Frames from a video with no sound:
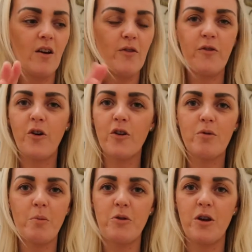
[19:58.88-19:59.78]

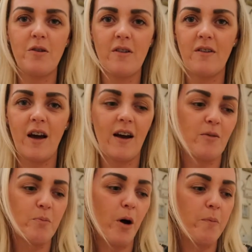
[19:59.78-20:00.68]
photo opportunities,
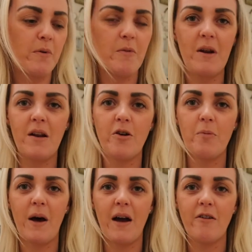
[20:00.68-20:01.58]
guys, popping them in a little
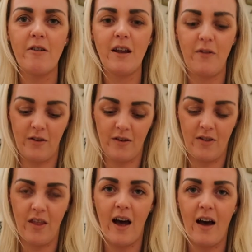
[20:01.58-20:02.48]
pile of leaves
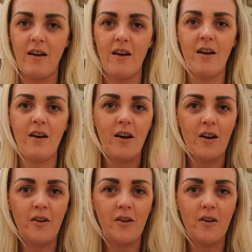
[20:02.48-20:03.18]
and that, and